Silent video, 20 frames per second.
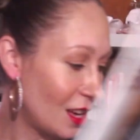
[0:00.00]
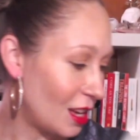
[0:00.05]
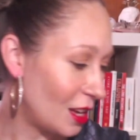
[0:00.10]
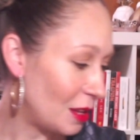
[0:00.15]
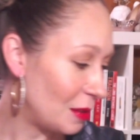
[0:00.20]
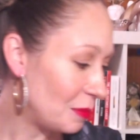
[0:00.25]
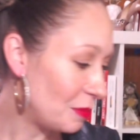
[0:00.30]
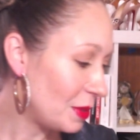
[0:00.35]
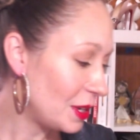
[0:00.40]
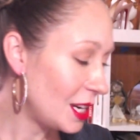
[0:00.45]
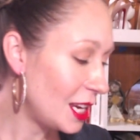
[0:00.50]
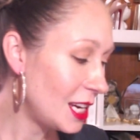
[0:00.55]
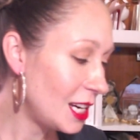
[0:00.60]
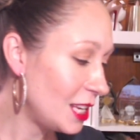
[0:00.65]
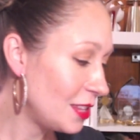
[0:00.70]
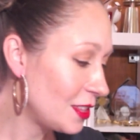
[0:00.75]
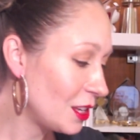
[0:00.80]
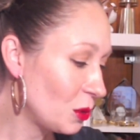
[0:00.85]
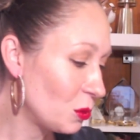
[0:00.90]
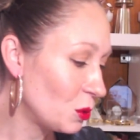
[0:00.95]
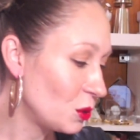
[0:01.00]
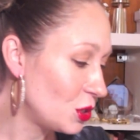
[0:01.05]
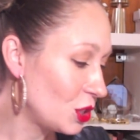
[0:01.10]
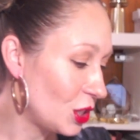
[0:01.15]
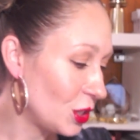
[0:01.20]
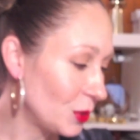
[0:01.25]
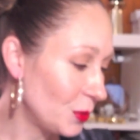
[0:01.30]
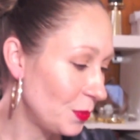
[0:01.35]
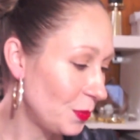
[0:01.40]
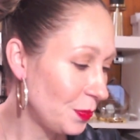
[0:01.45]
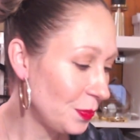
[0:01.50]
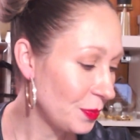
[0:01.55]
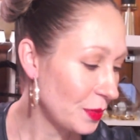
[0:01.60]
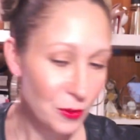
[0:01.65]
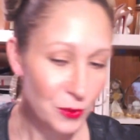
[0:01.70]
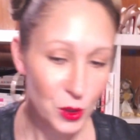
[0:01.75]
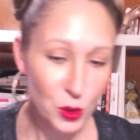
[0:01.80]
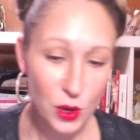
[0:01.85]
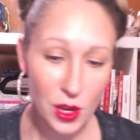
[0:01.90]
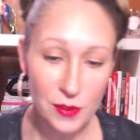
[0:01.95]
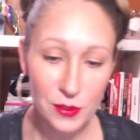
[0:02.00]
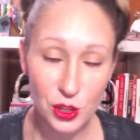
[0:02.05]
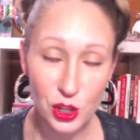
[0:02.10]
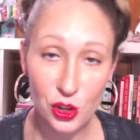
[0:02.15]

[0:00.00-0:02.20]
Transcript: But anything will do. If you have a